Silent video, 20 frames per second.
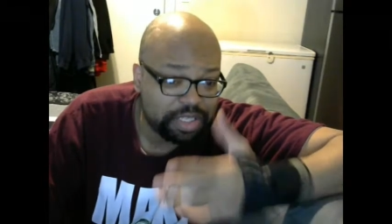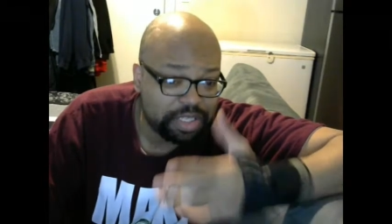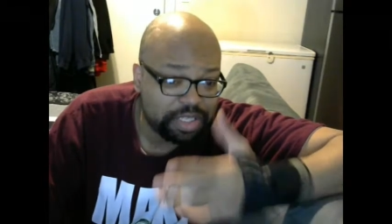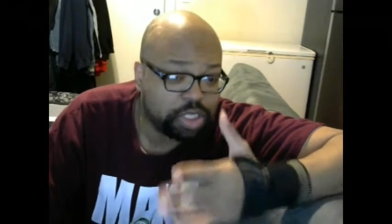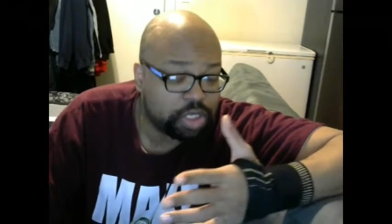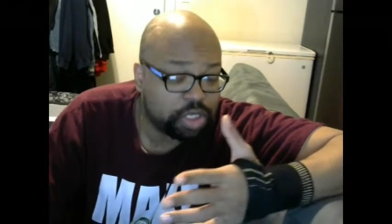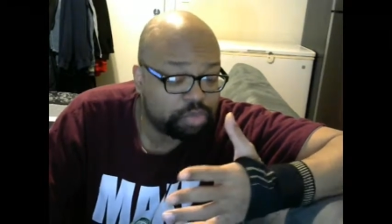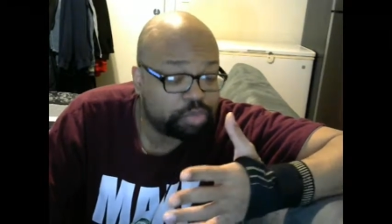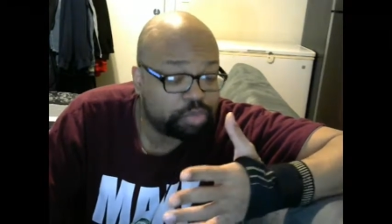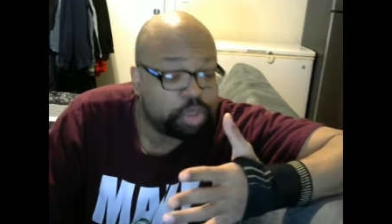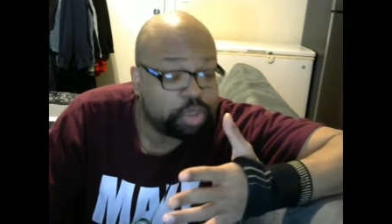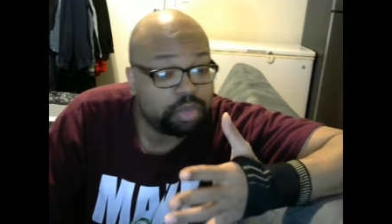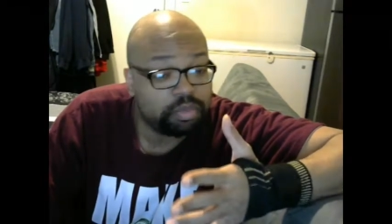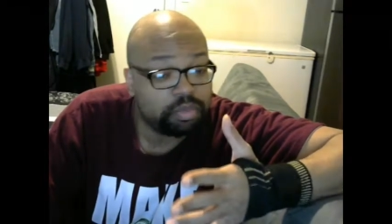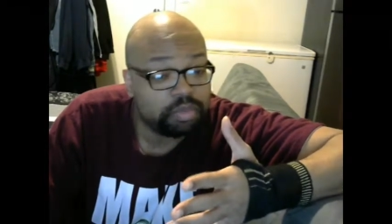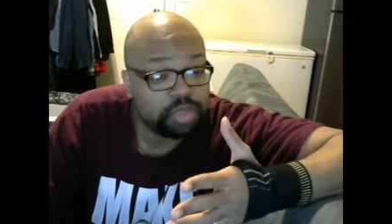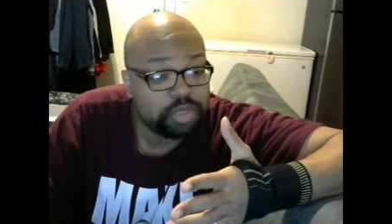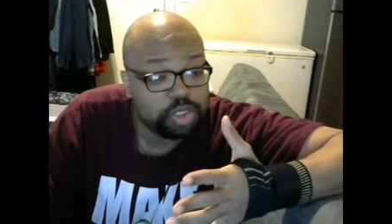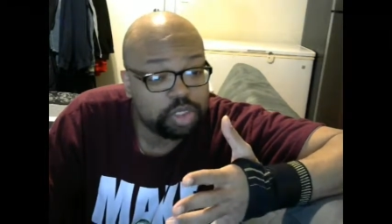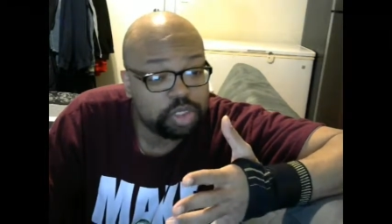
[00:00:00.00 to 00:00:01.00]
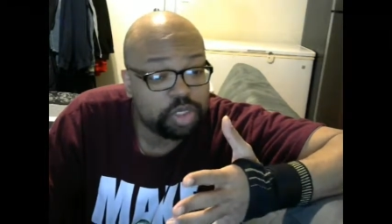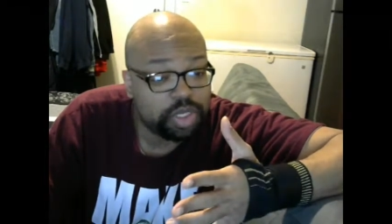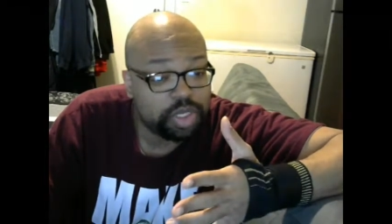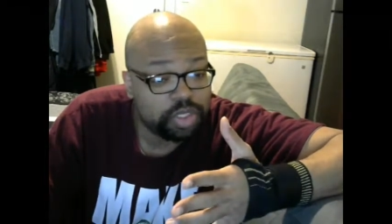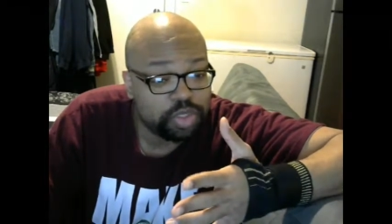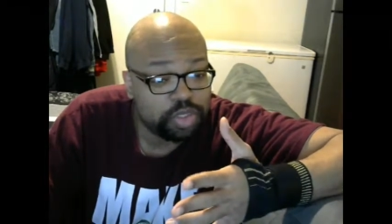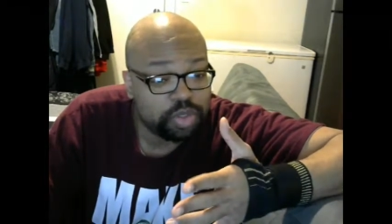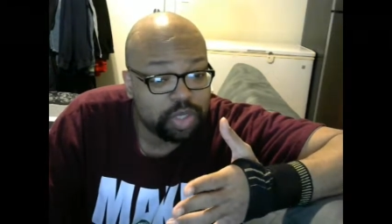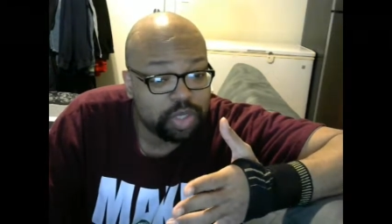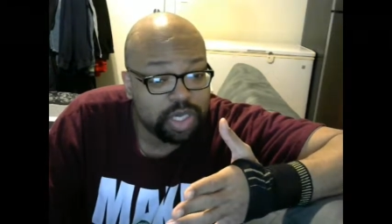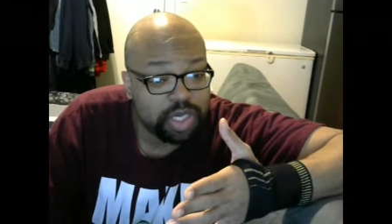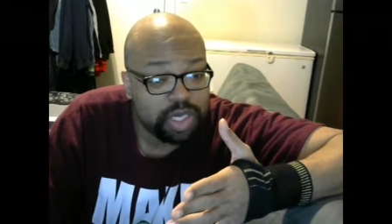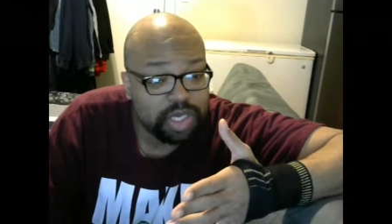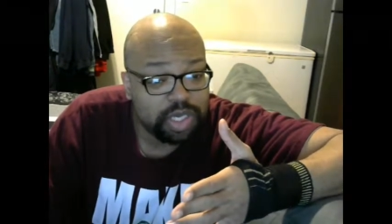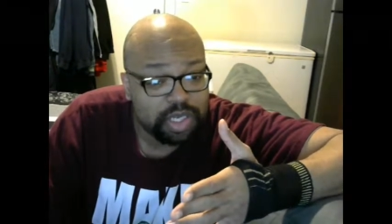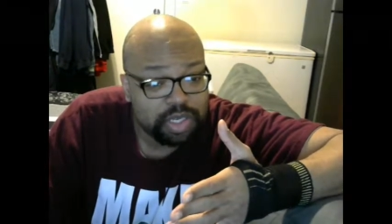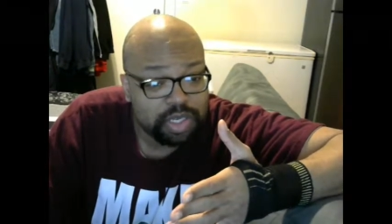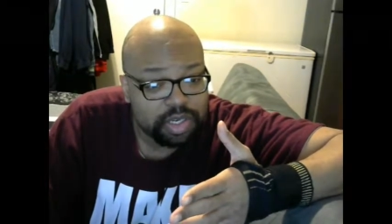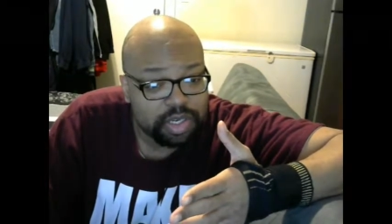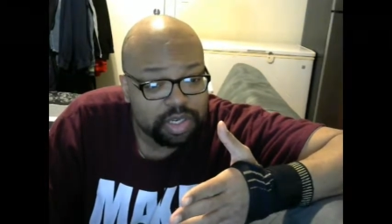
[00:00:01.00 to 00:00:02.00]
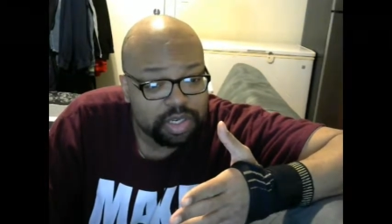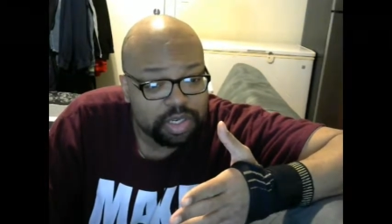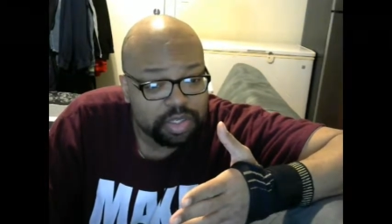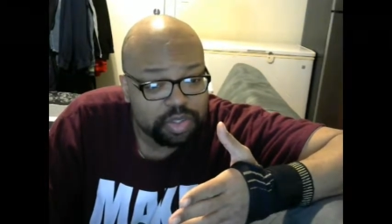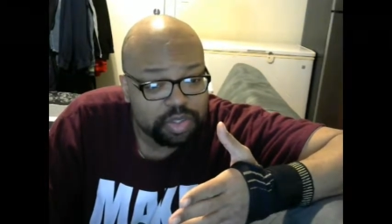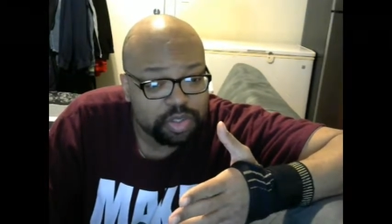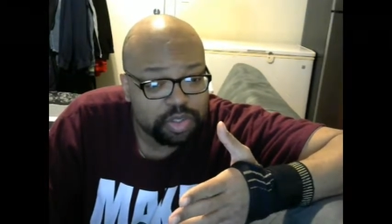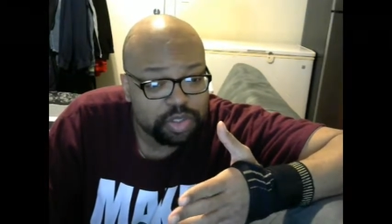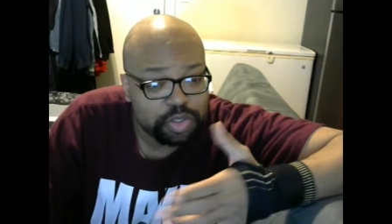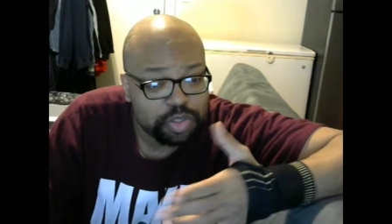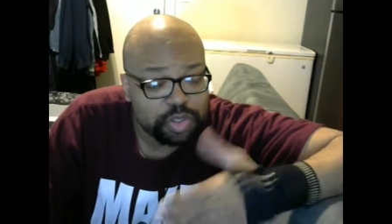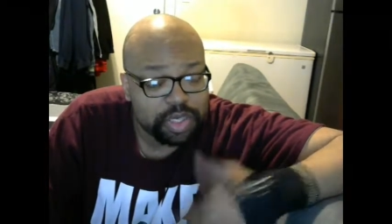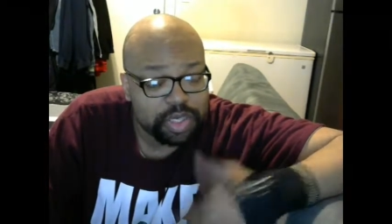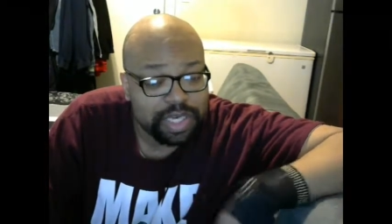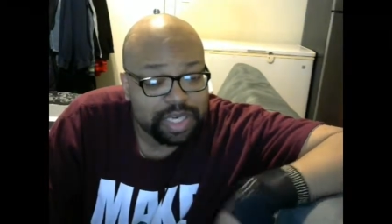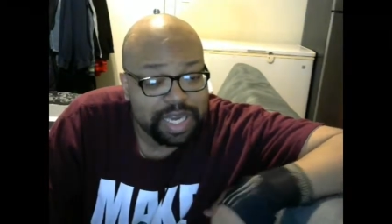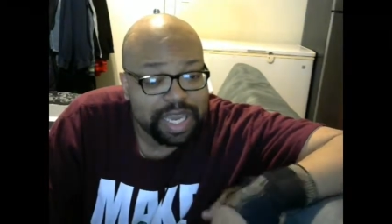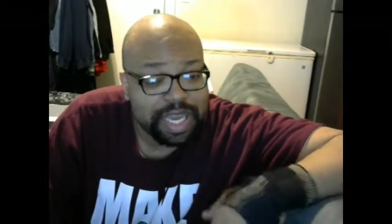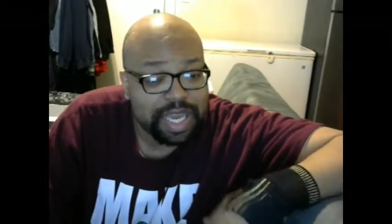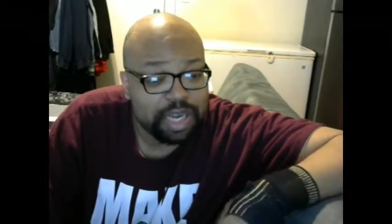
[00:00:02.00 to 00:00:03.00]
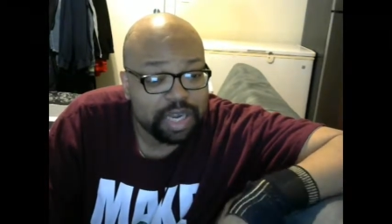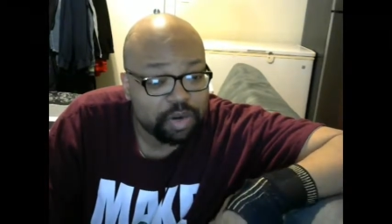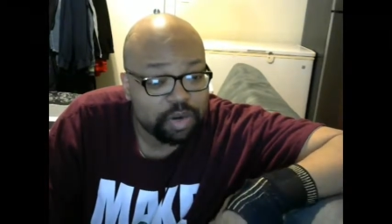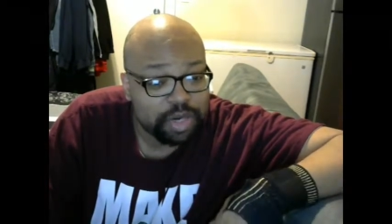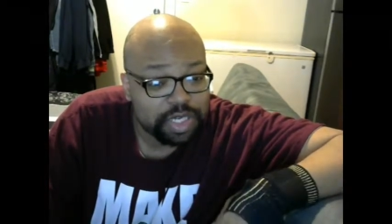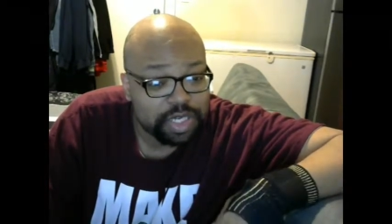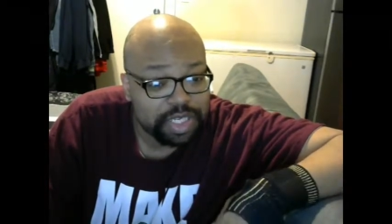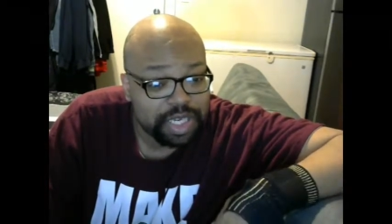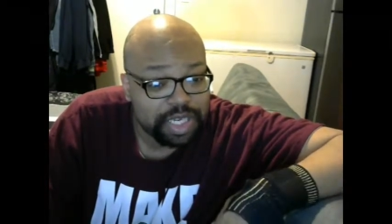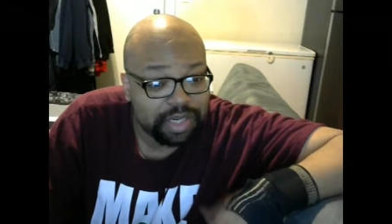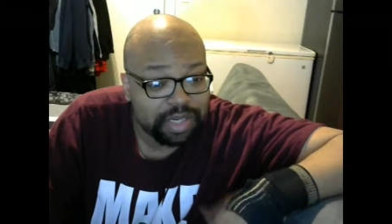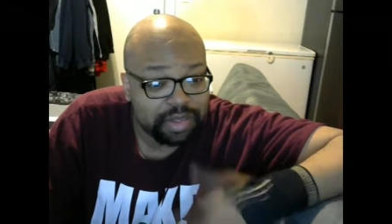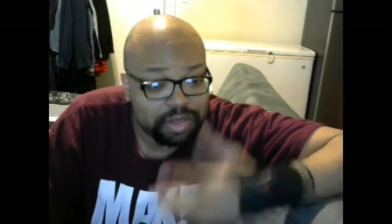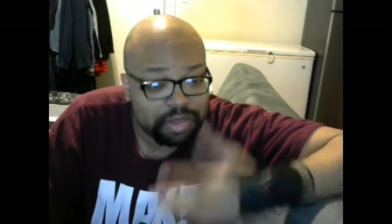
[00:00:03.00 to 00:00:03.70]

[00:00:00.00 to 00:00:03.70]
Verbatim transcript: this could put them to a to a to a, to a nine or a ten,